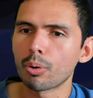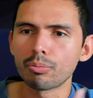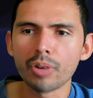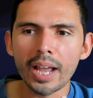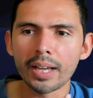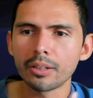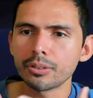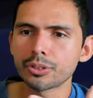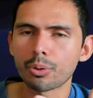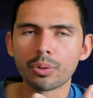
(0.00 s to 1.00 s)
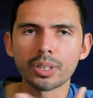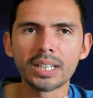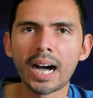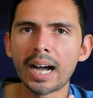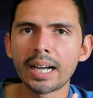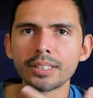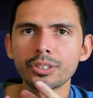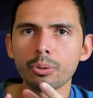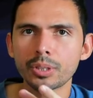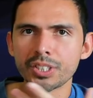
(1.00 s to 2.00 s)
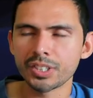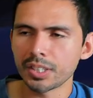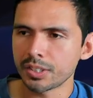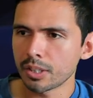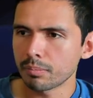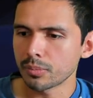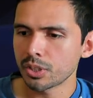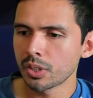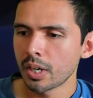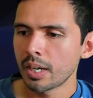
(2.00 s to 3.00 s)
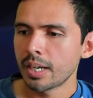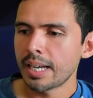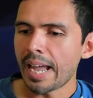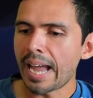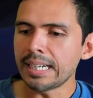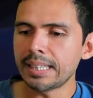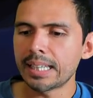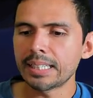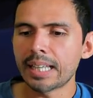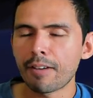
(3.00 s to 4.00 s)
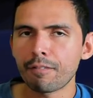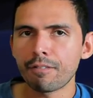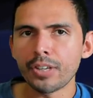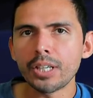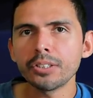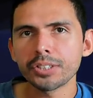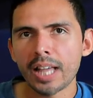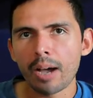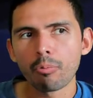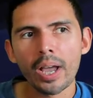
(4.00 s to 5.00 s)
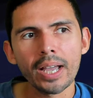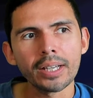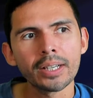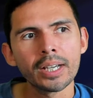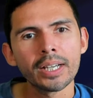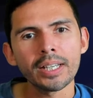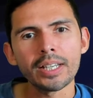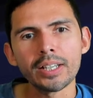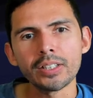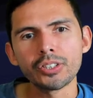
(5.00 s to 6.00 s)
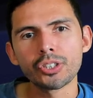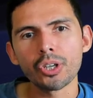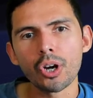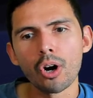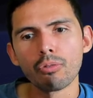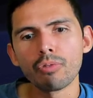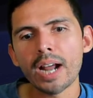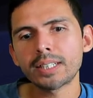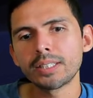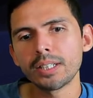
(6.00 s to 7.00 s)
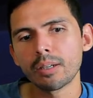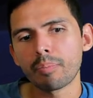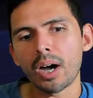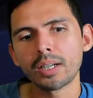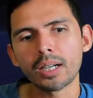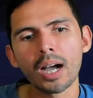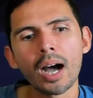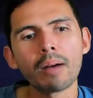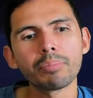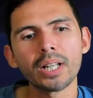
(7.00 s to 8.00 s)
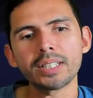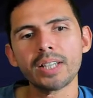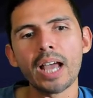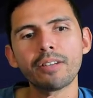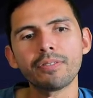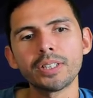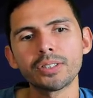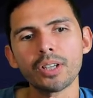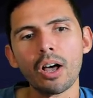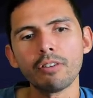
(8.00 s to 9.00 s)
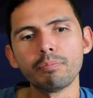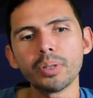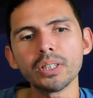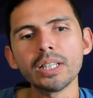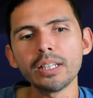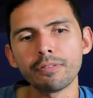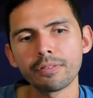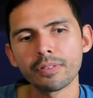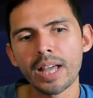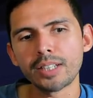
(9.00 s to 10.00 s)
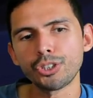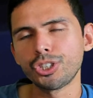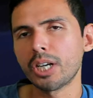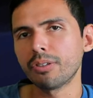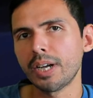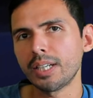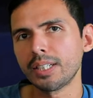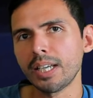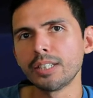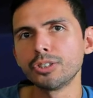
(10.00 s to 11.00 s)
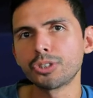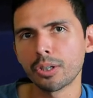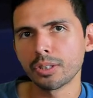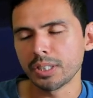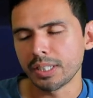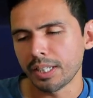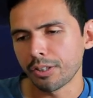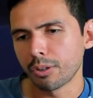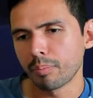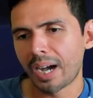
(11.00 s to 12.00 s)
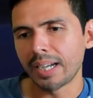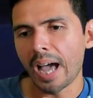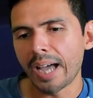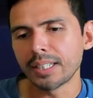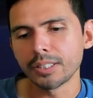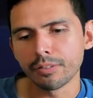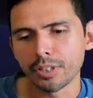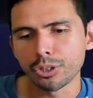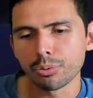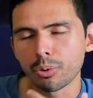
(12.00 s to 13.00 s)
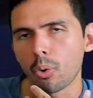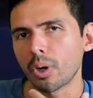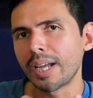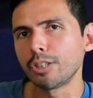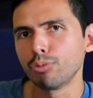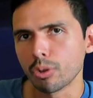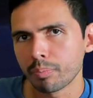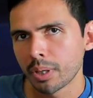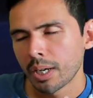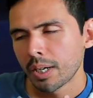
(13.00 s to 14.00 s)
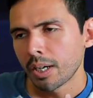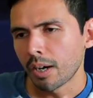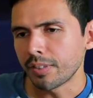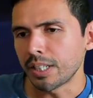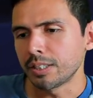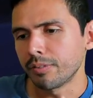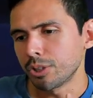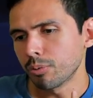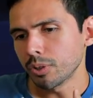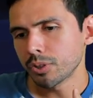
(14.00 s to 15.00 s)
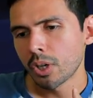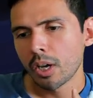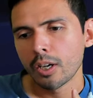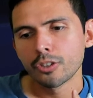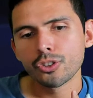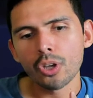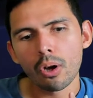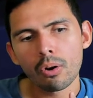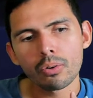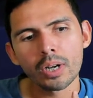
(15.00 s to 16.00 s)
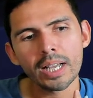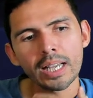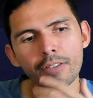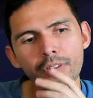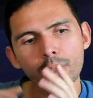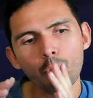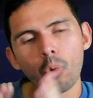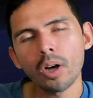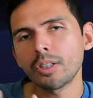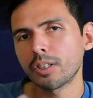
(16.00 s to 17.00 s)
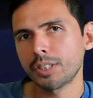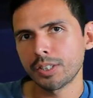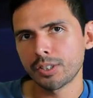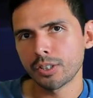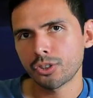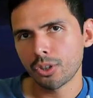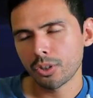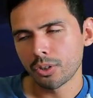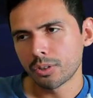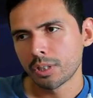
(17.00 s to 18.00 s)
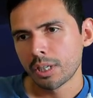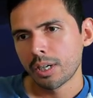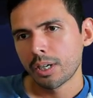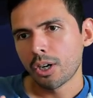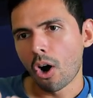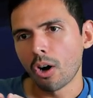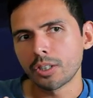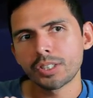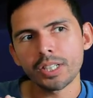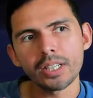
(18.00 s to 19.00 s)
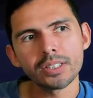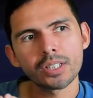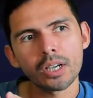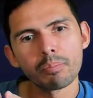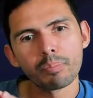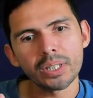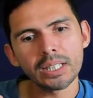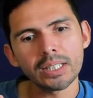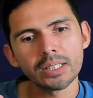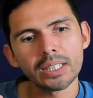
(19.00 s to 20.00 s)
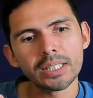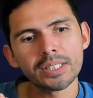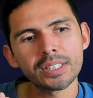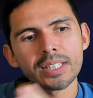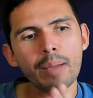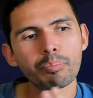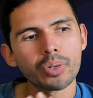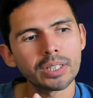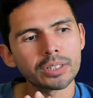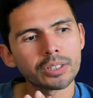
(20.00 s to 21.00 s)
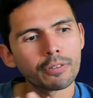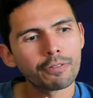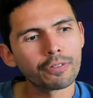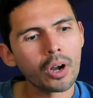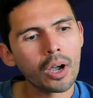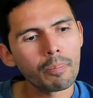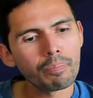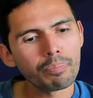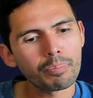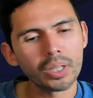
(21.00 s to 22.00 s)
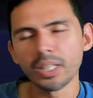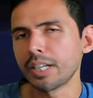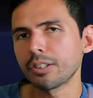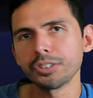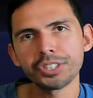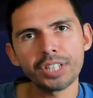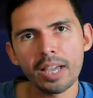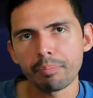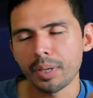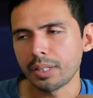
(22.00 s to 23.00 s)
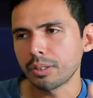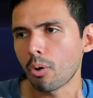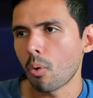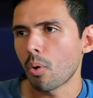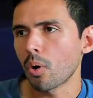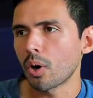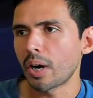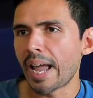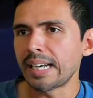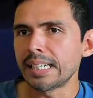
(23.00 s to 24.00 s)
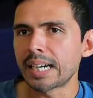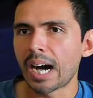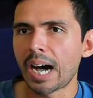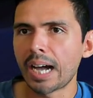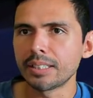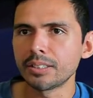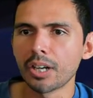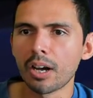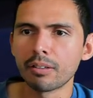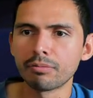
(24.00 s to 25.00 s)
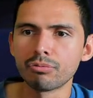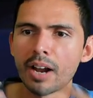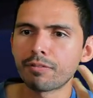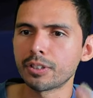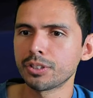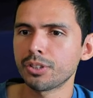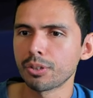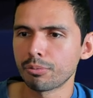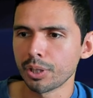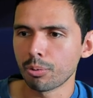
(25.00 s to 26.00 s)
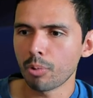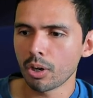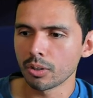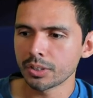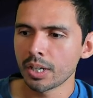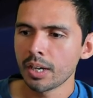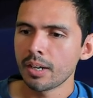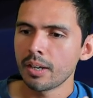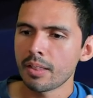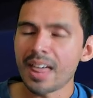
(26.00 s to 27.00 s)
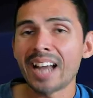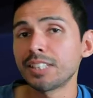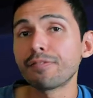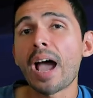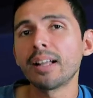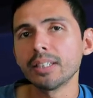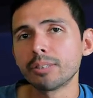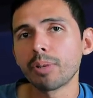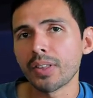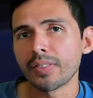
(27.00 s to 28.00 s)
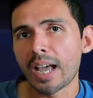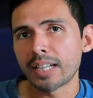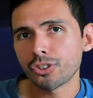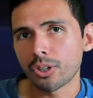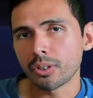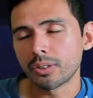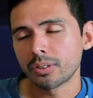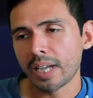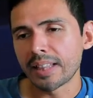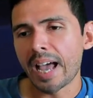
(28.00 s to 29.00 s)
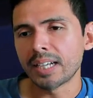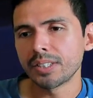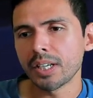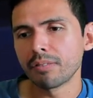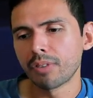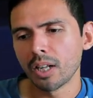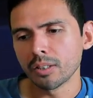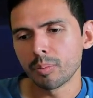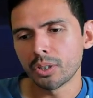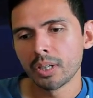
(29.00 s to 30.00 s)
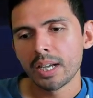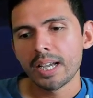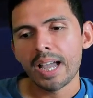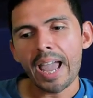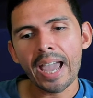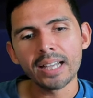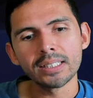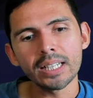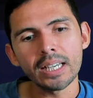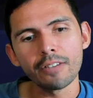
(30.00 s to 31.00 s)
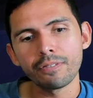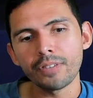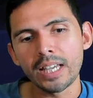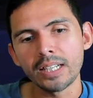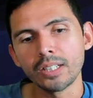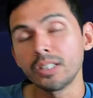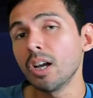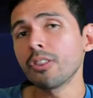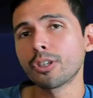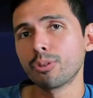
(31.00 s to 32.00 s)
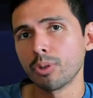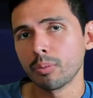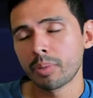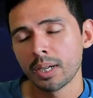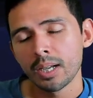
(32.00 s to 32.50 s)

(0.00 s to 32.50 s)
rails or guides or systems. Anything that feels that way is erected upon a complex edifice of belief that is generated internally either by an individual or a group of individuals. So if in one artistic circle, art is completely separate from political statement or any kind of reference to the real world, that is valid within that circle, and that is invaluable. And if in another group,